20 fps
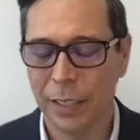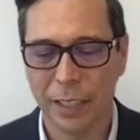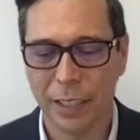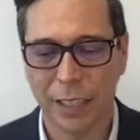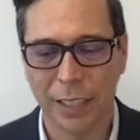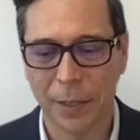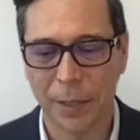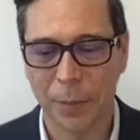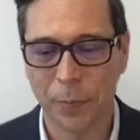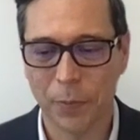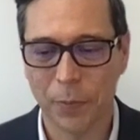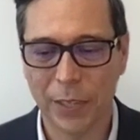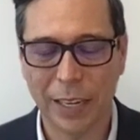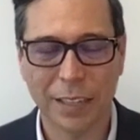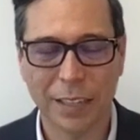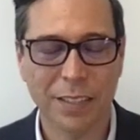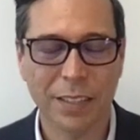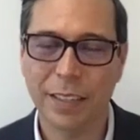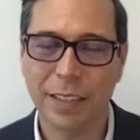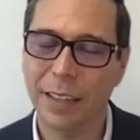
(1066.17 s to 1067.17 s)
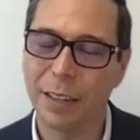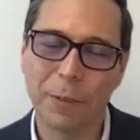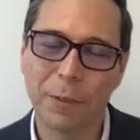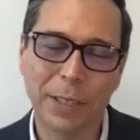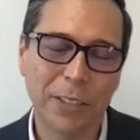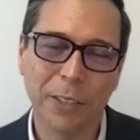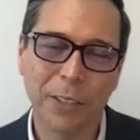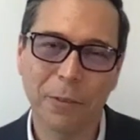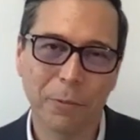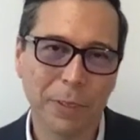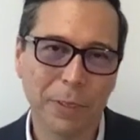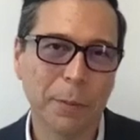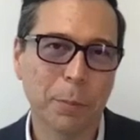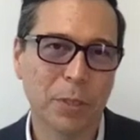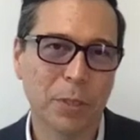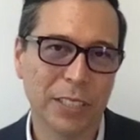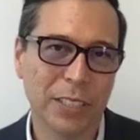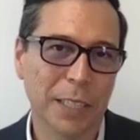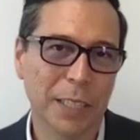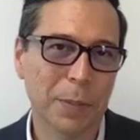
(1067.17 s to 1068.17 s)
Um, things again we couldn't really
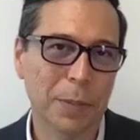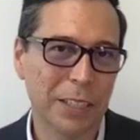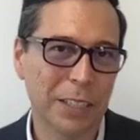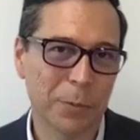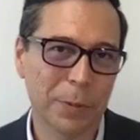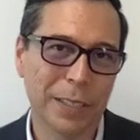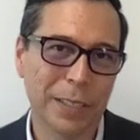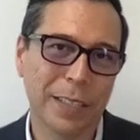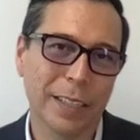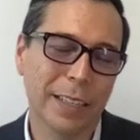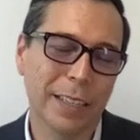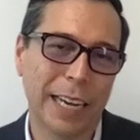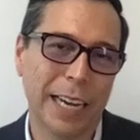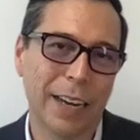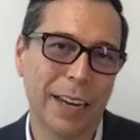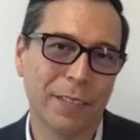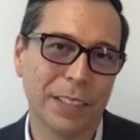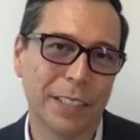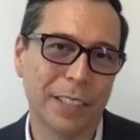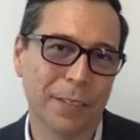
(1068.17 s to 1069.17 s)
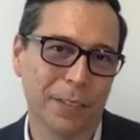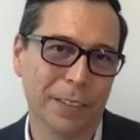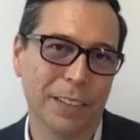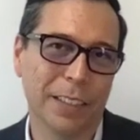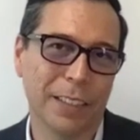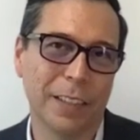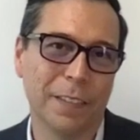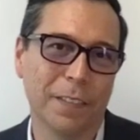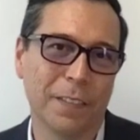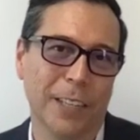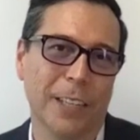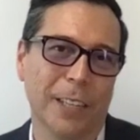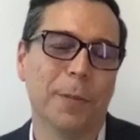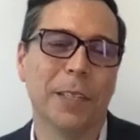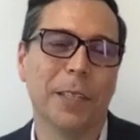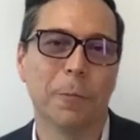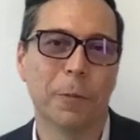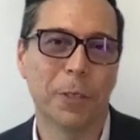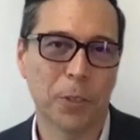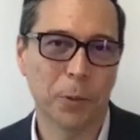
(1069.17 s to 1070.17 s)
predict because we didn't have a different
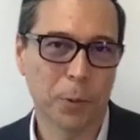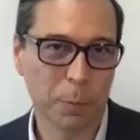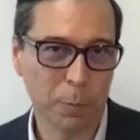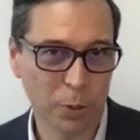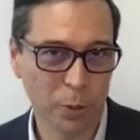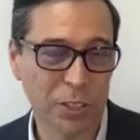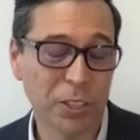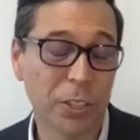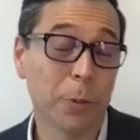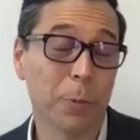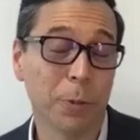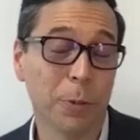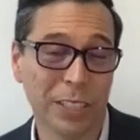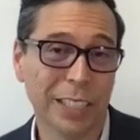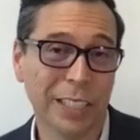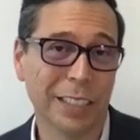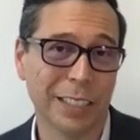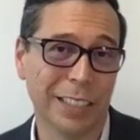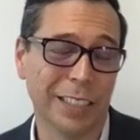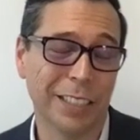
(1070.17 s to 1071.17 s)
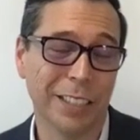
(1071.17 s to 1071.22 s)
environment in which to predict it.